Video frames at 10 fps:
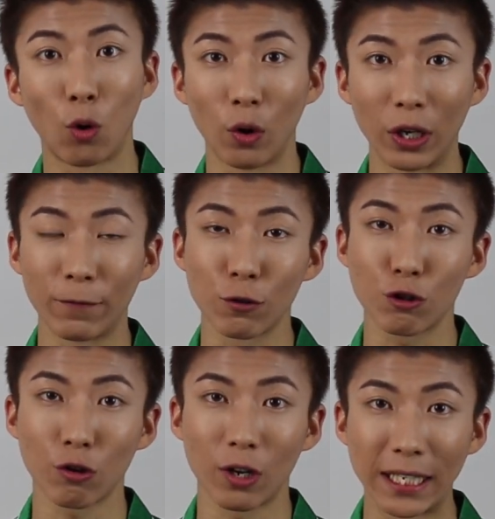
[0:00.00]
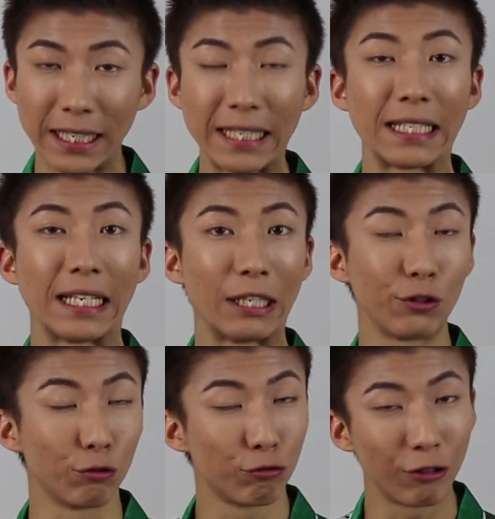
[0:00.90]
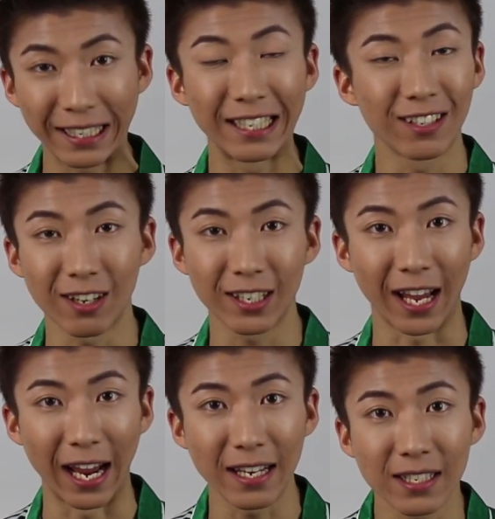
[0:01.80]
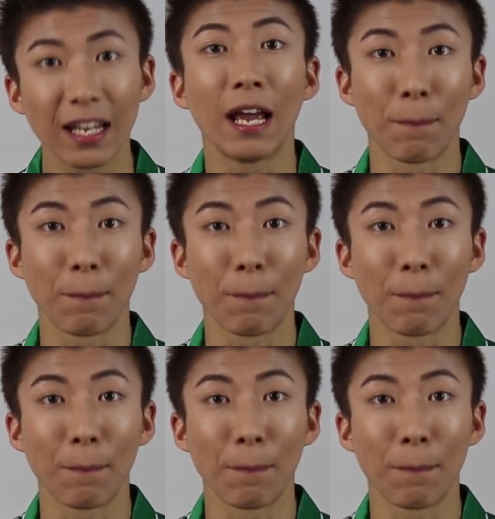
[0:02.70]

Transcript: or if you tried it, if you really like it,